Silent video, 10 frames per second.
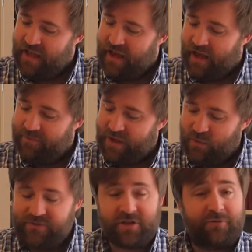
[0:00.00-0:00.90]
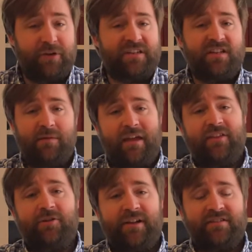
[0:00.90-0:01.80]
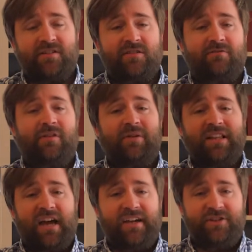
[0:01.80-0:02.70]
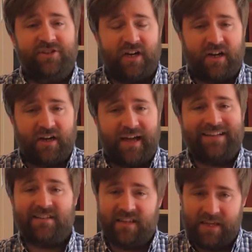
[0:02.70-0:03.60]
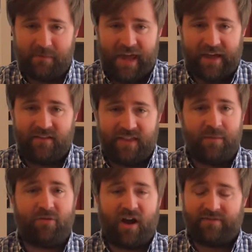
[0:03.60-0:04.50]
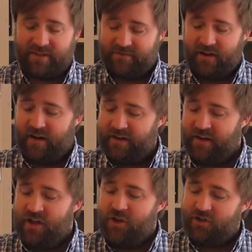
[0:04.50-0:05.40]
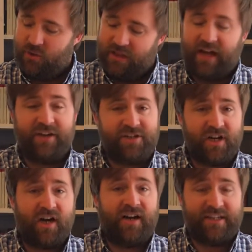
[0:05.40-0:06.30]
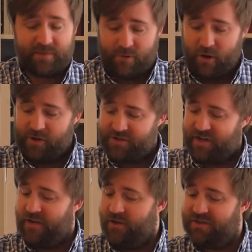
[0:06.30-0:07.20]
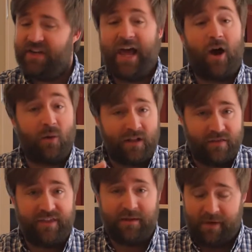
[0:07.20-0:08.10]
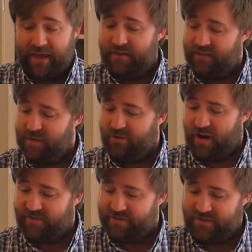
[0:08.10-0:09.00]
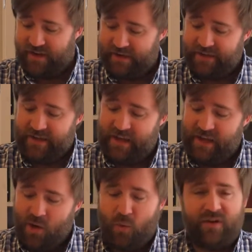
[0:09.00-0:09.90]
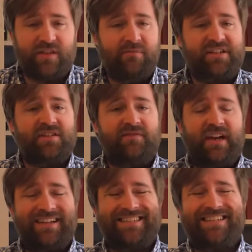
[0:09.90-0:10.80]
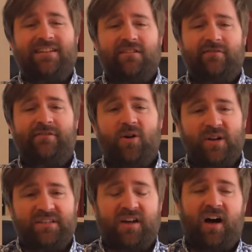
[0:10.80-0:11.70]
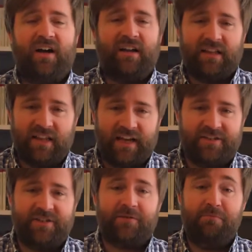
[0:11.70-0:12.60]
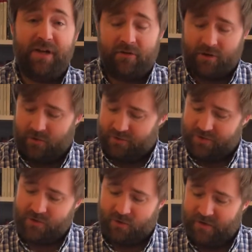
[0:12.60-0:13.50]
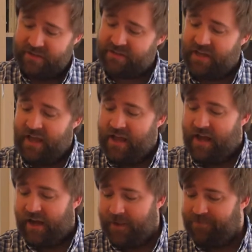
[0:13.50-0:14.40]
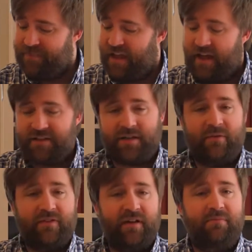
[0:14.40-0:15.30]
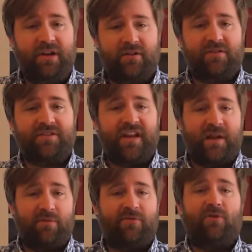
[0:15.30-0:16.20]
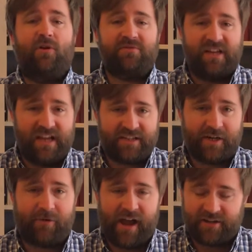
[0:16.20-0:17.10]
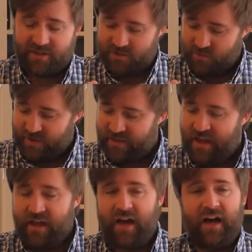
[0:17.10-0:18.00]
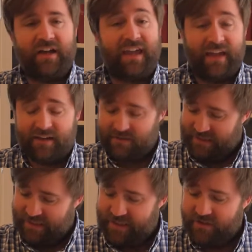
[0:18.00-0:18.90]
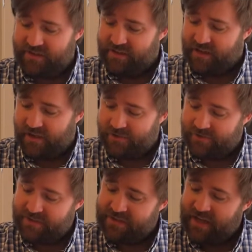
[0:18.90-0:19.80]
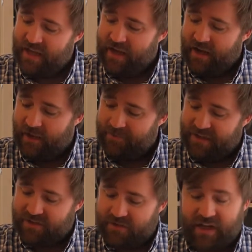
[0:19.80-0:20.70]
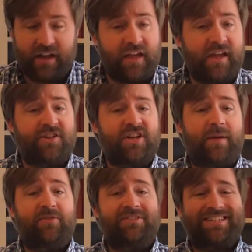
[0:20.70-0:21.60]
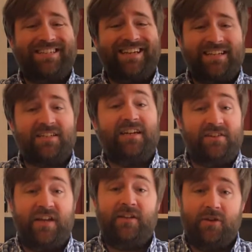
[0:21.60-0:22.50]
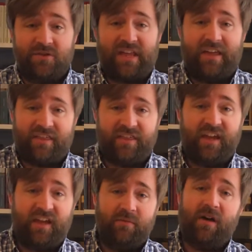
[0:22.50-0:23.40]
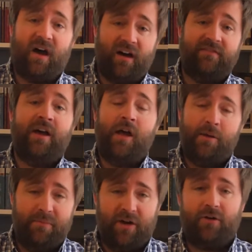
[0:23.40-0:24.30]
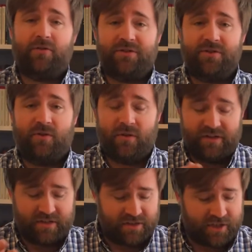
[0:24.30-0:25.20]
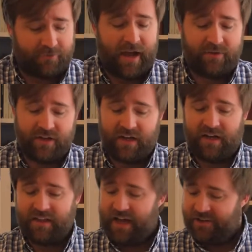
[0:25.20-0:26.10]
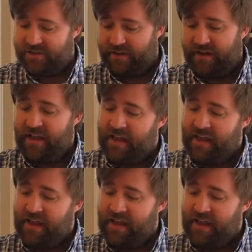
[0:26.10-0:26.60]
And we just recently made the transition from Elijah as the man, the prophet of God, to Elisha, his protege, who is now the man, the prophet of God. We're in the midst of an extended focus on Elisha's miracle stories, some of the miracles that he performs and his interactions with kings and leaders and countries. And so 2 Kings chapter 6 continues that theme of miracle stories surrounding Elisha.